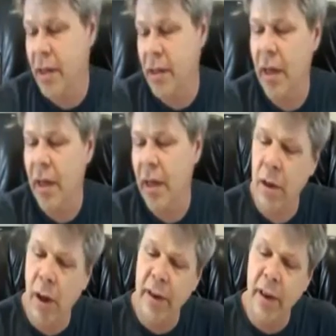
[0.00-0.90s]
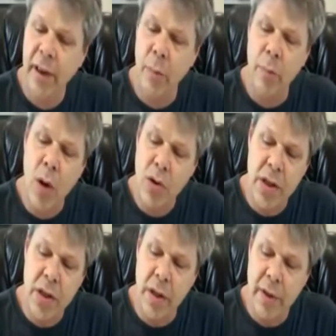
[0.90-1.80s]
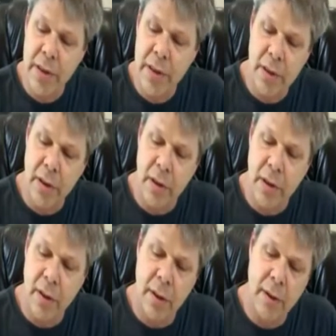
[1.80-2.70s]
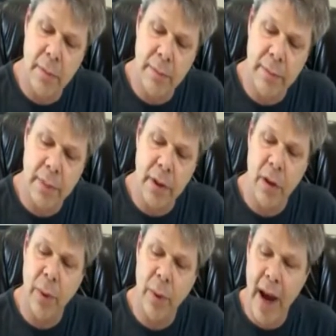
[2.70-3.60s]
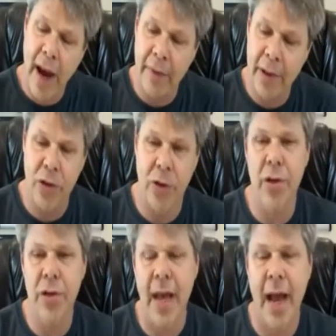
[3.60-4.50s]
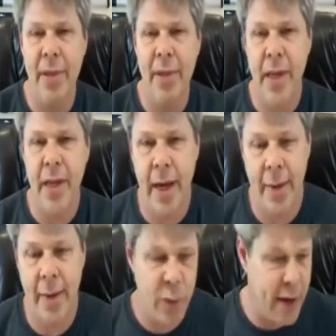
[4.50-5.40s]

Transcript: things. I you know I think most of us, um, you know, we have these hurts, habits, hangups.